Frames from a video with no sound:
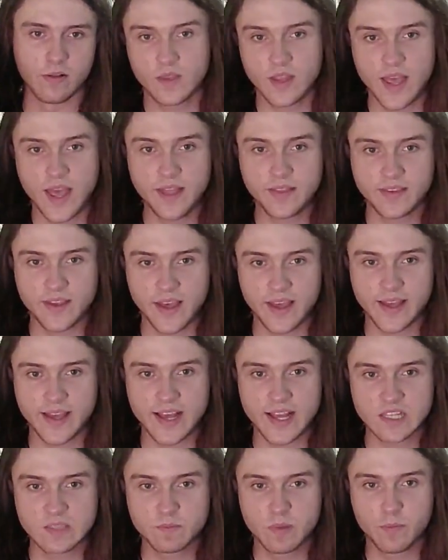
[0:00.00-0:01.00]
And I
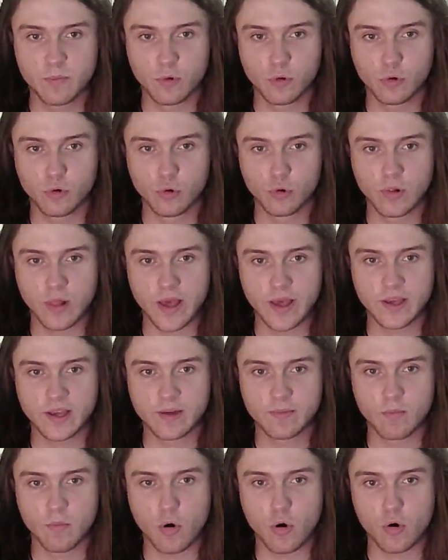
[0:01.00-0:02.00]
guess people who like
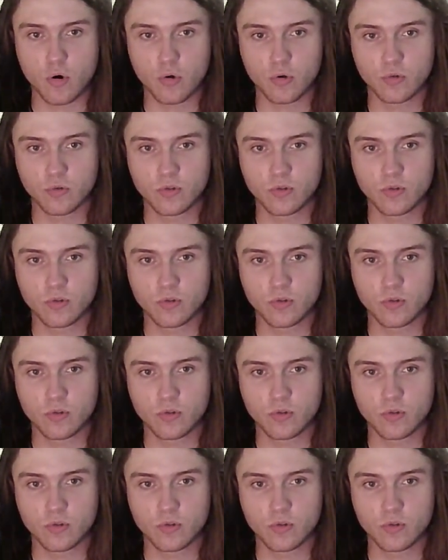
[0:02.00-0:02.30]
more